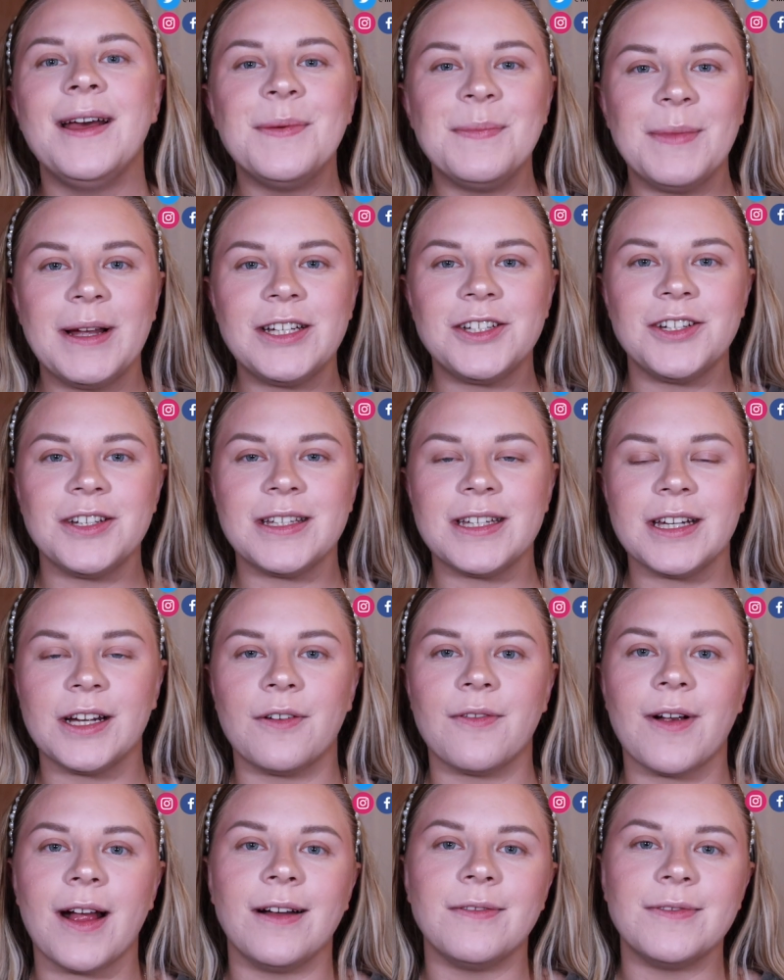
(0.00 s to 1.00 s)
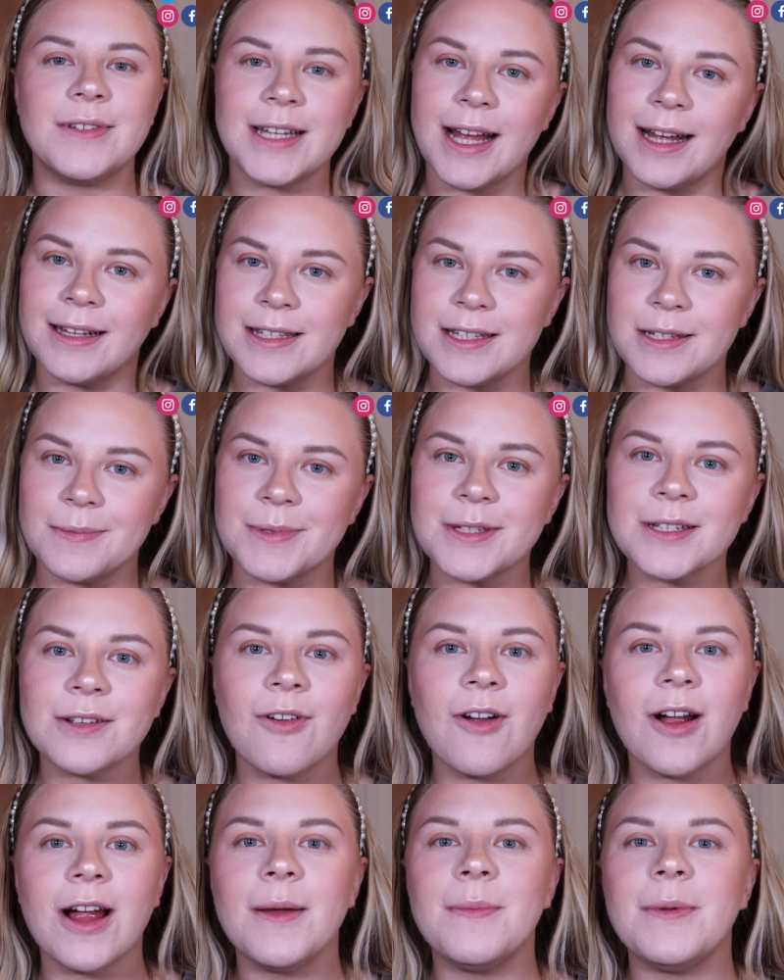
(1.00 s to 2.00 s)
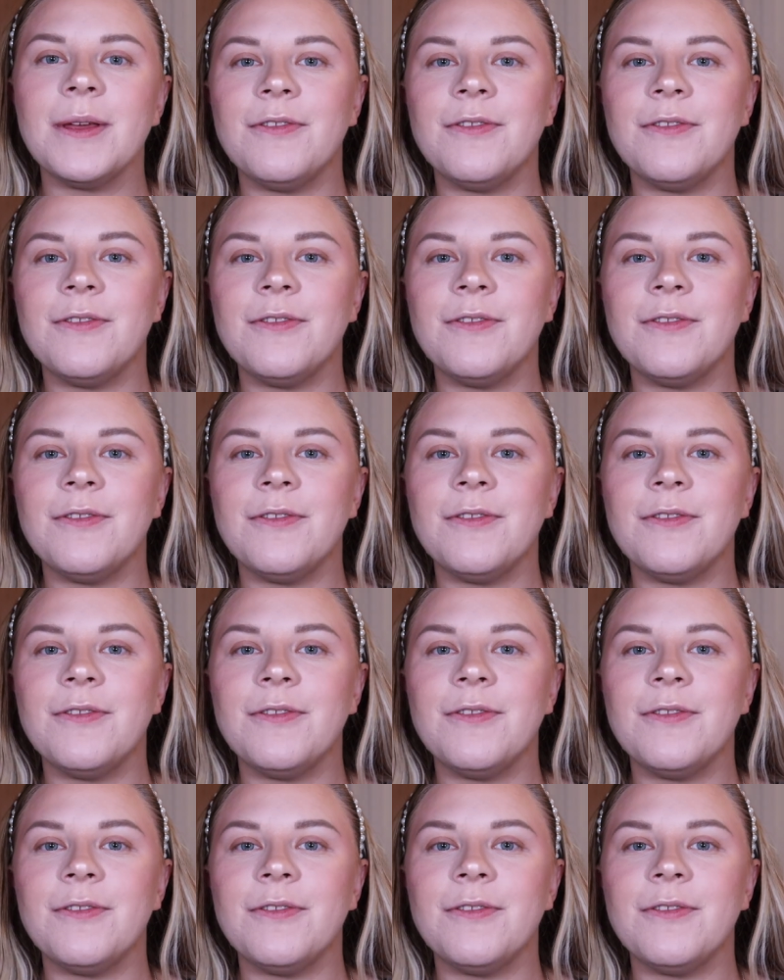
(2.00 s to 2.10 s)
make sure you stick around and subscribe.